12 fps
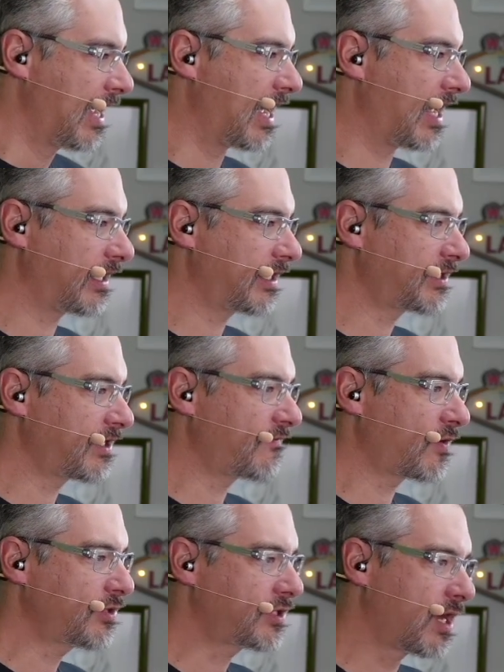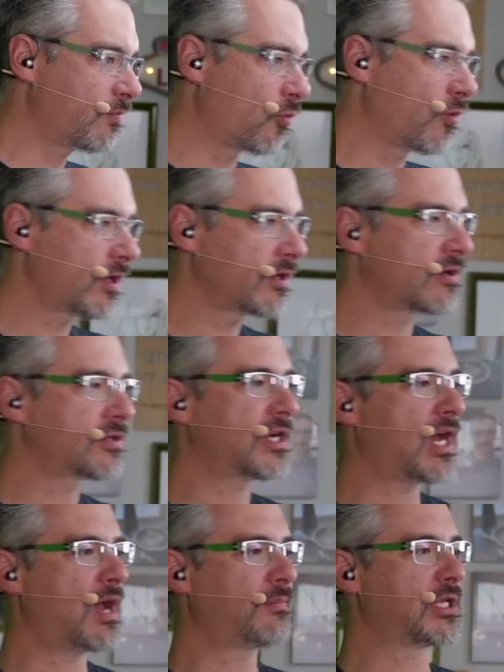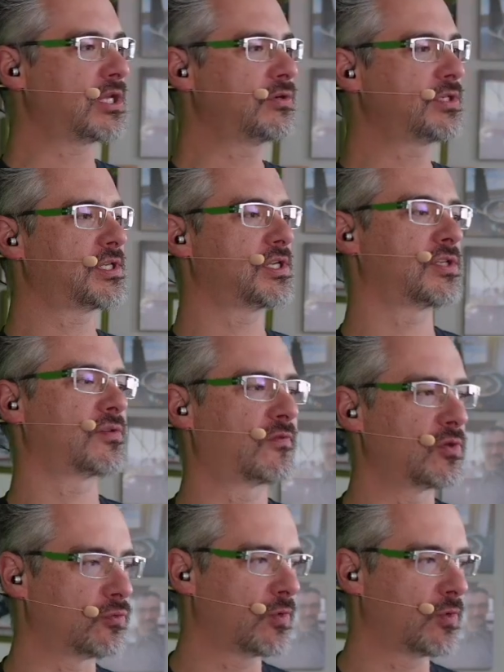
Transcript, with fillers: Uh, let's see, first up, what are your top uses for